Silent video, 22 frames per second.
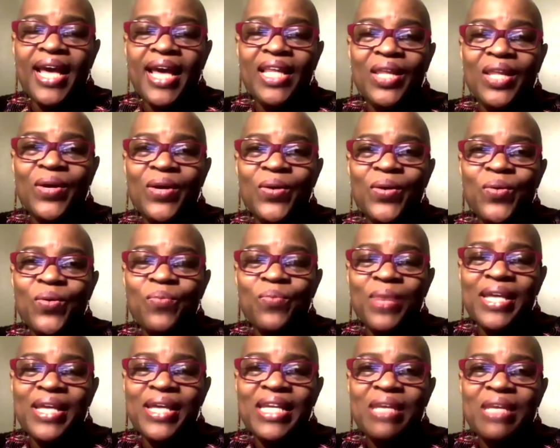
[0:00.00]
Hello,
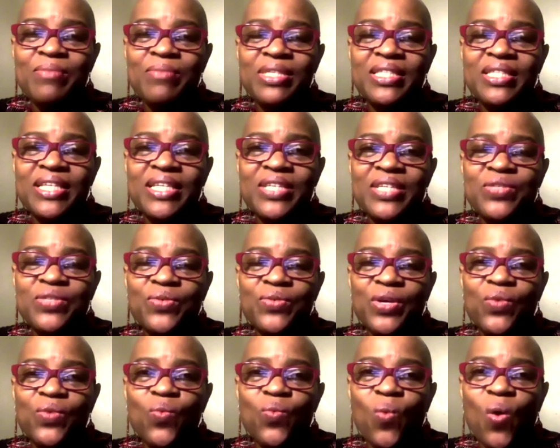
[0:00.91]
my name is
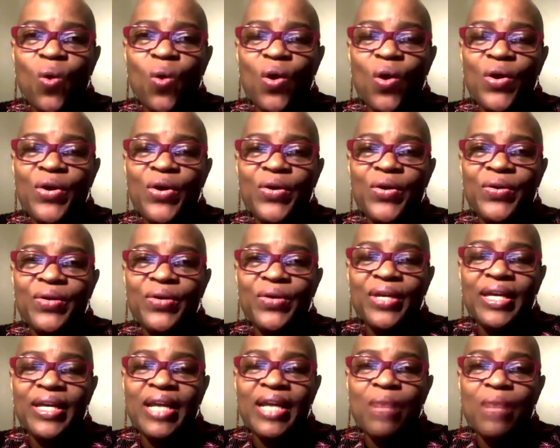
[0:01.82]
Desiree Walker,
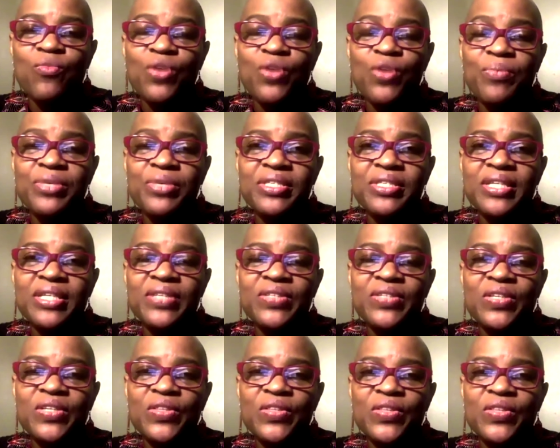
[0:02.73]
and I'm
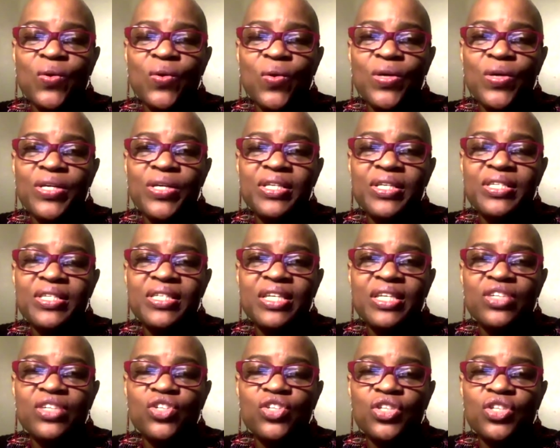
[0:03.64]
representing the
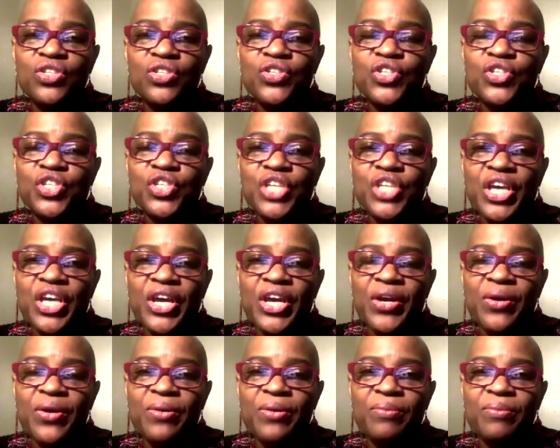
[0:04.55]
organization
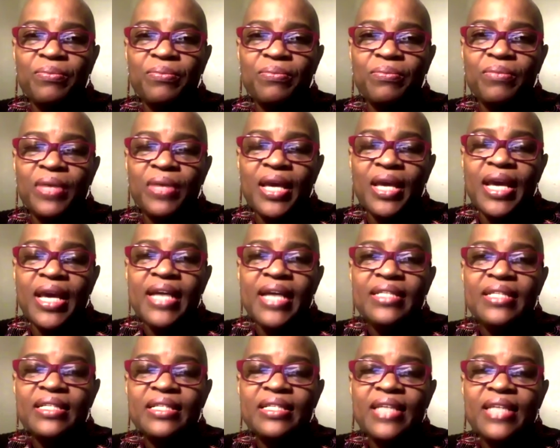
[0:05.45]
SHARE.
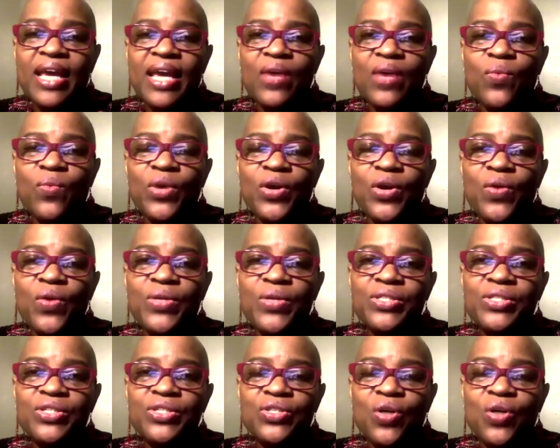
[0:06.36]
Today, we're going
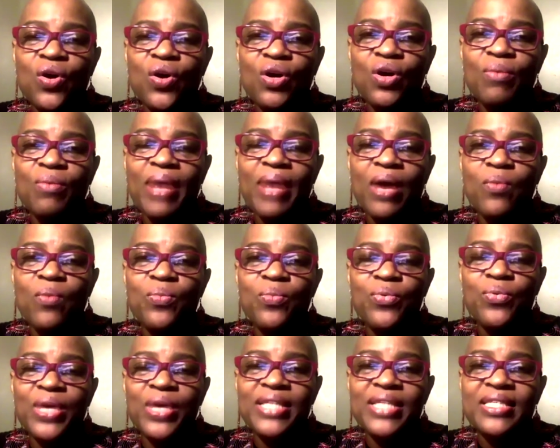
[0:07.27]
to talk about
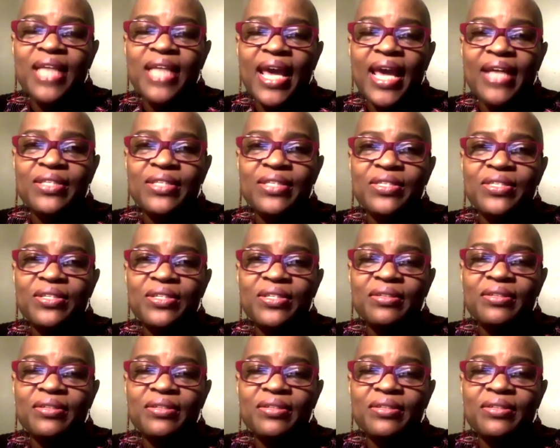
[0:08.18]
breast cancer.